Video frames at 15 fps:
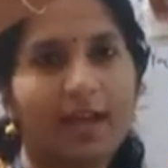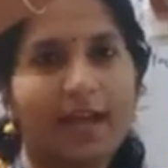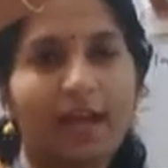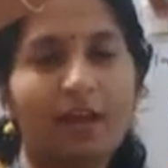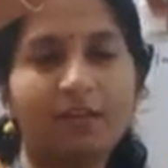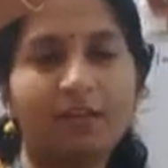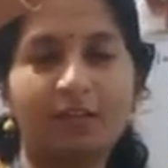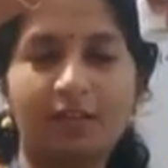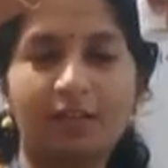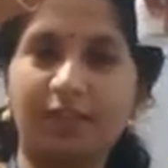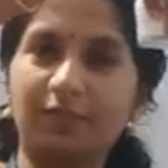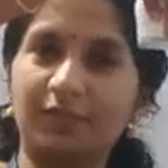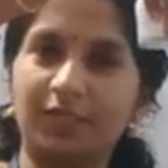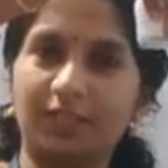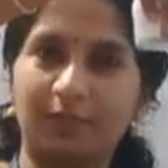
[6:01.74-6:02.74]
I have
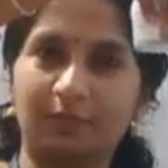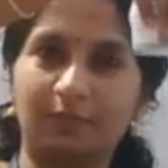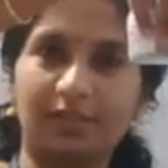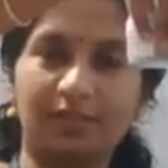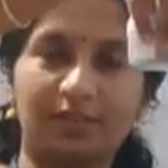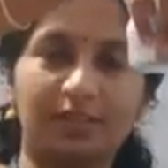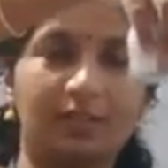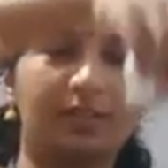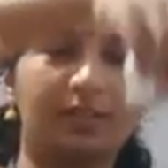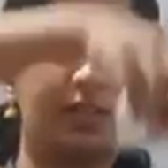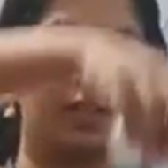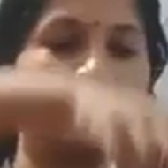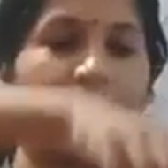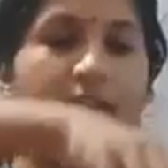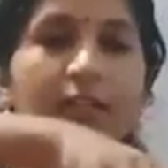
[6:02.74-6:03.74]
lifted up, isn't it?
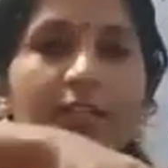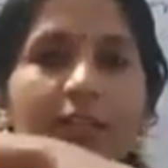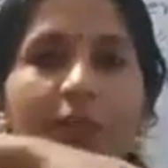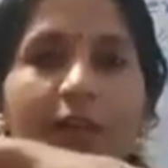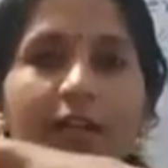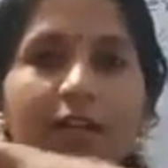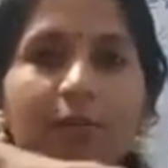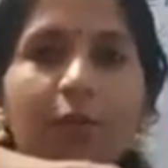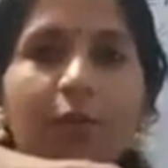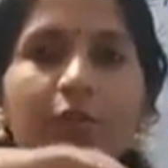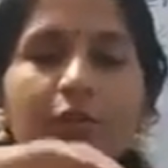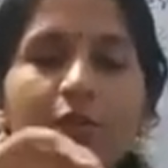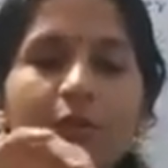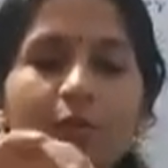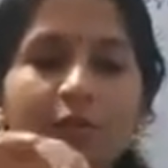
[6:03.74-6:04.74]
Now what I'm
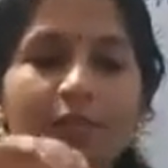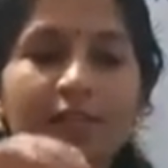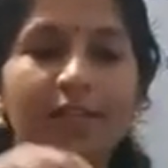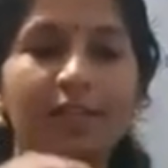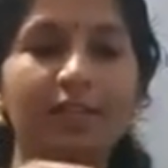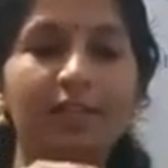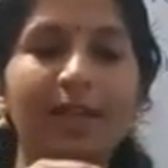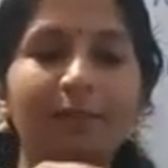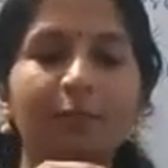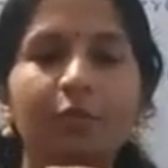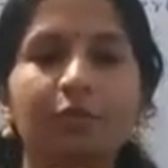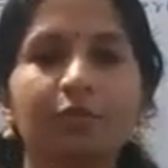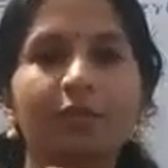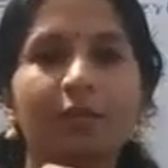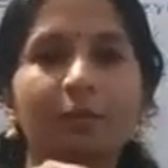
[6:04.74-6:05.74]
going to do is that I'm
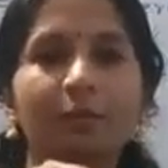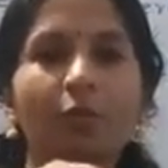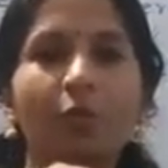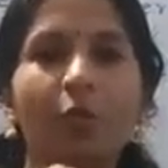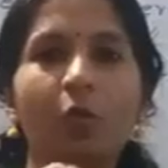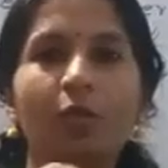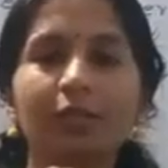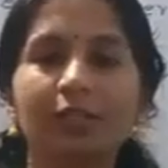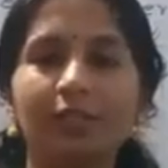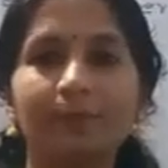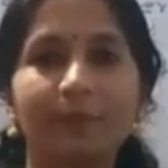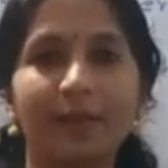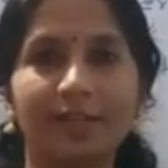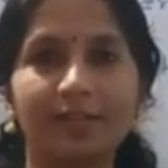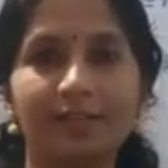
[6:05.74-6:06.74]
going to remove all
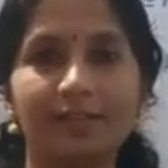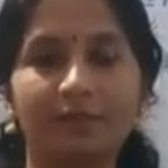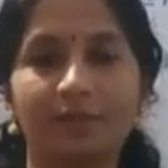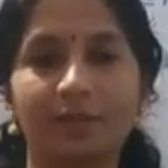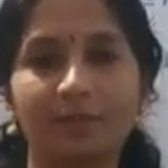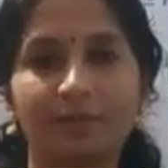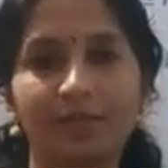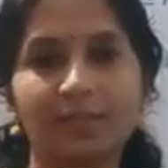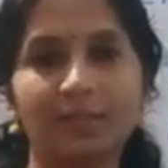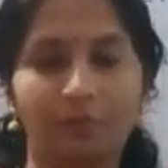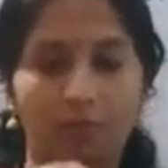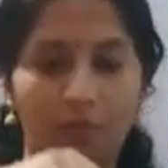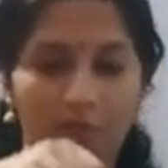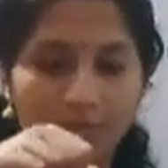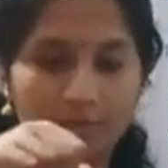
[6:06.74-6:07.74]
these paints from
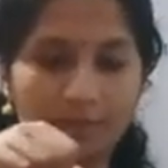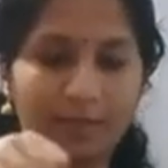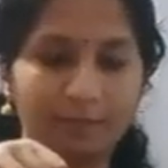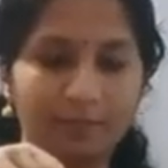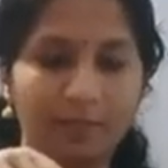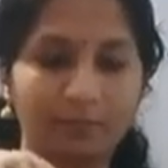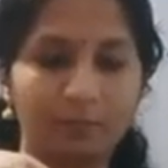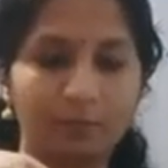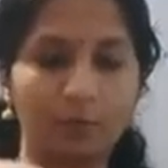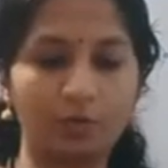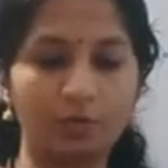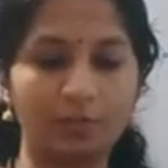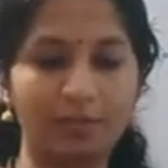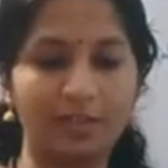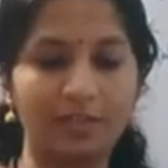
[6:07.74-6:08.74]
this box, and I'm
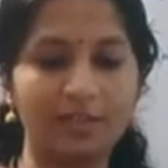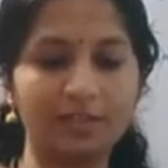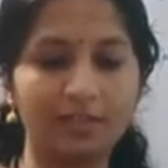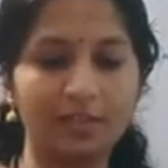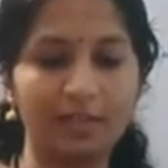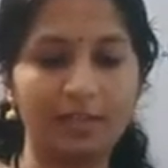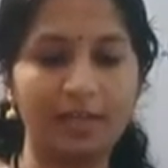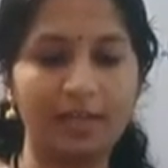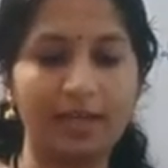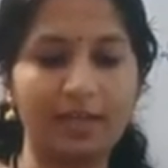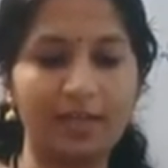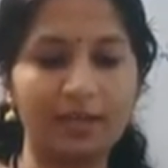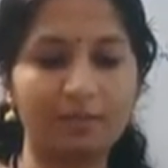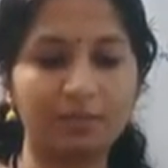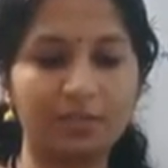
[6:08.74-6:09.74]
going to make it
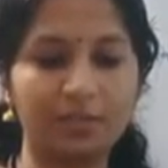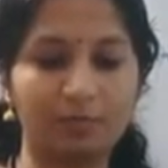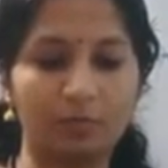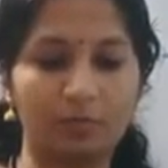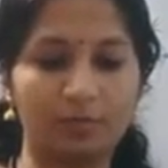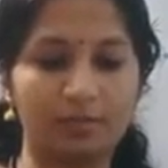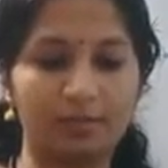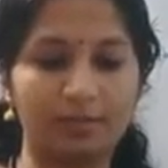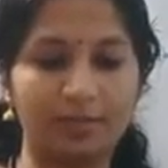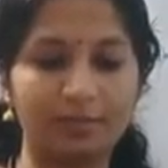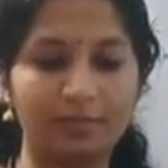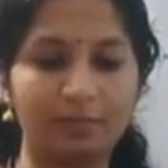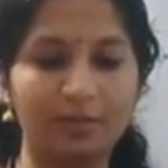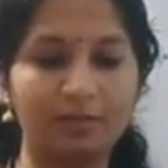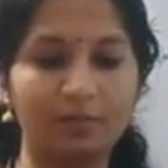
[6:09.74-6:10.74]
an empty box.
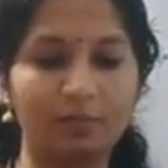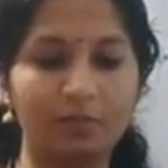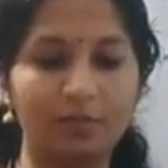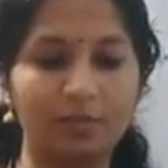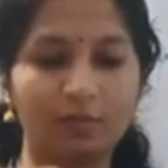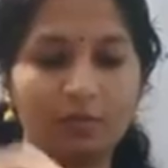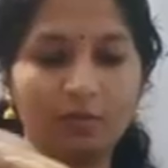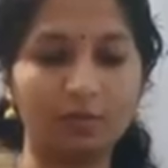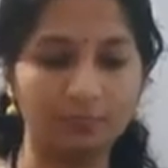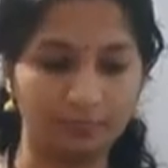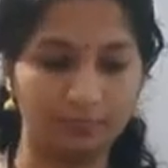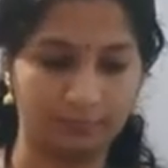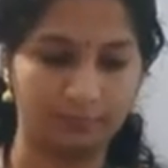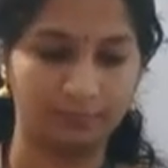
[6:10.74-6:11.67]
Let me remove it all.